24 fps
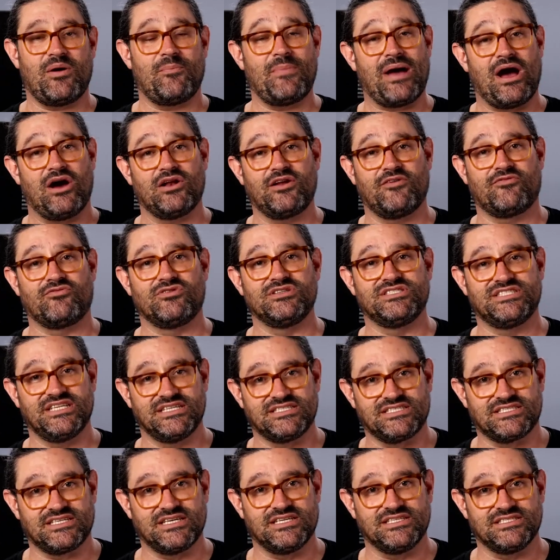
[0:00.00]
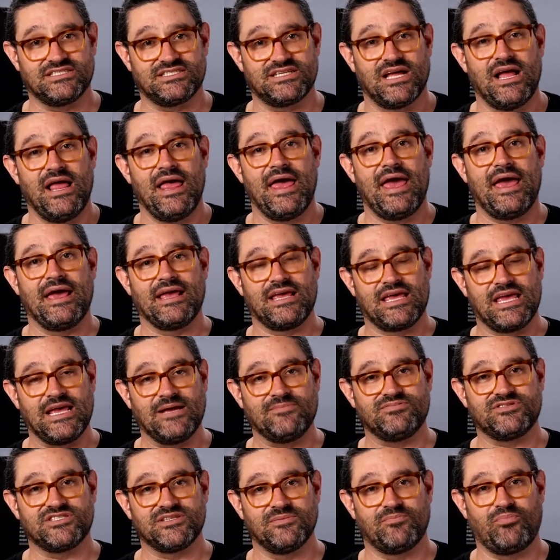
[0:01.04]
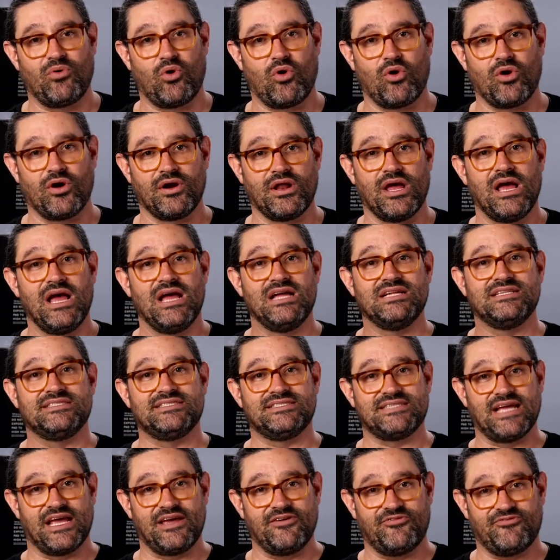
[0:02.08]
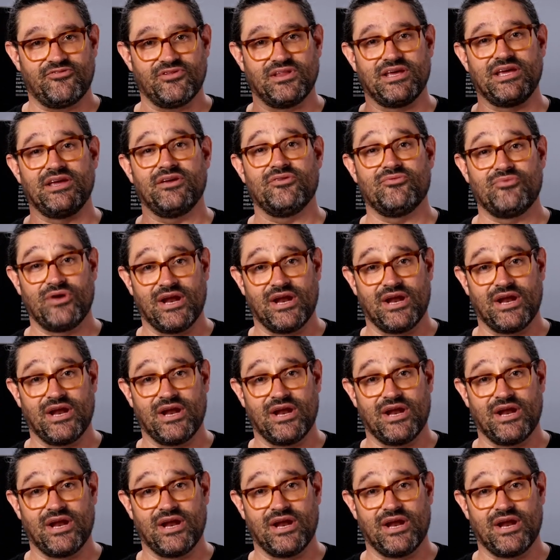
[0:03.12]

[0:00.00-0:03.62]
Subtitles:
amount of resistance and keeps the board safely